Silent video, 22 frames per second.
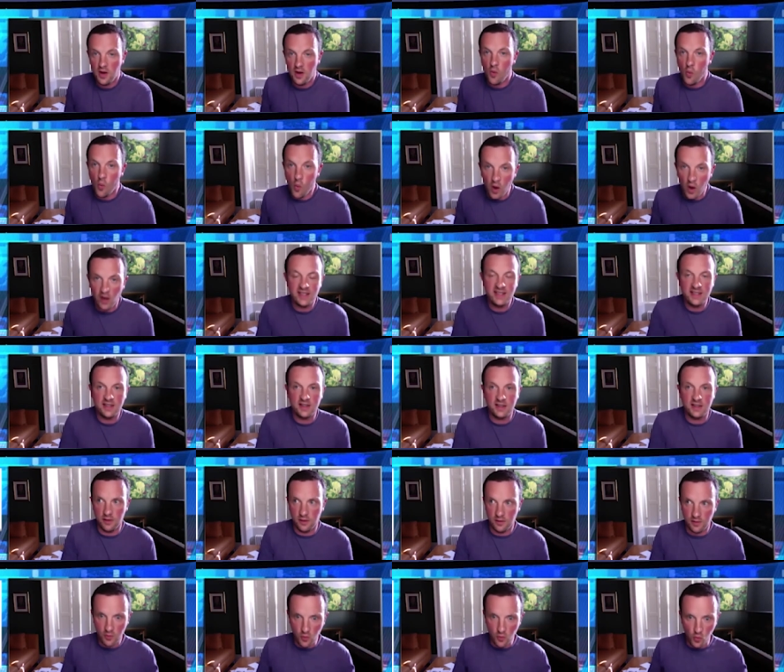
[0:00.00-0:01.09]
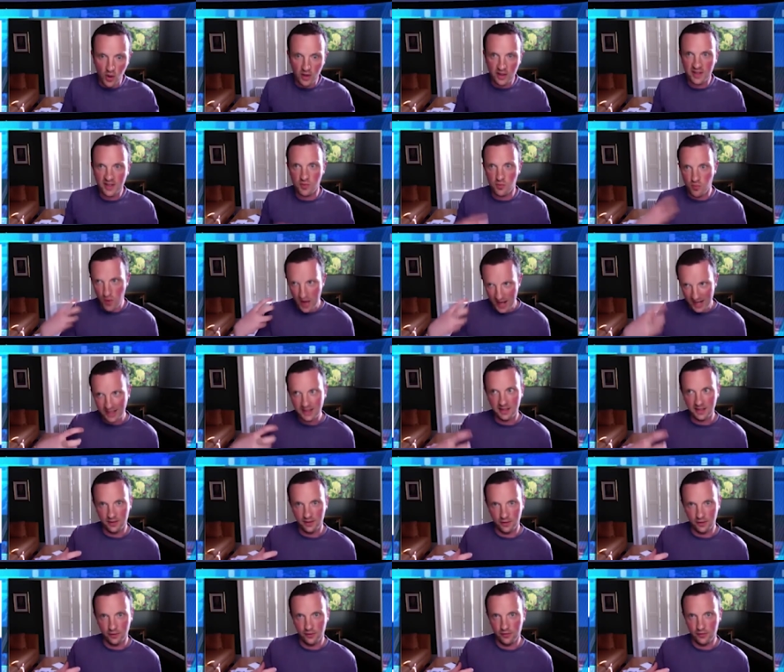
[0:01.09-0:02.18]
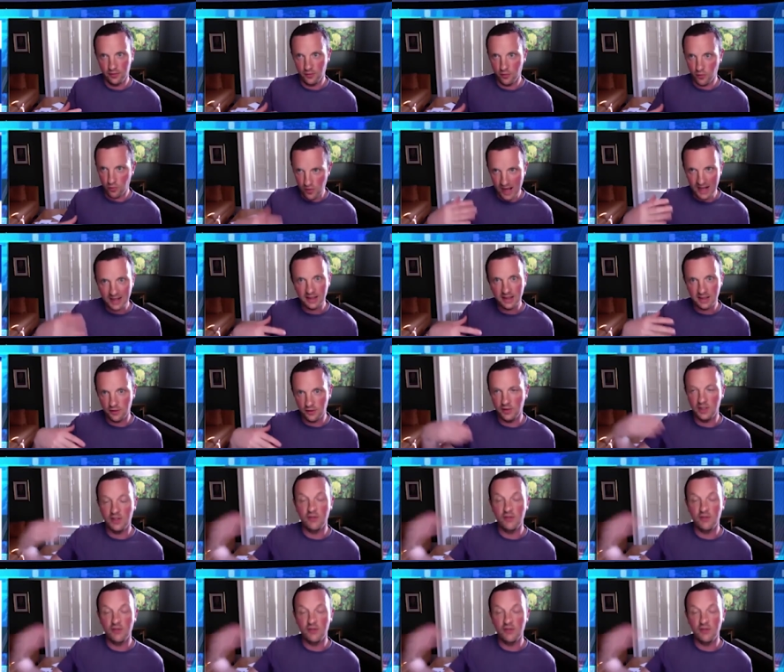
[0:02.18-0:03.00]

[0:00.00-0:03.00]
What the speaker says: What is relatively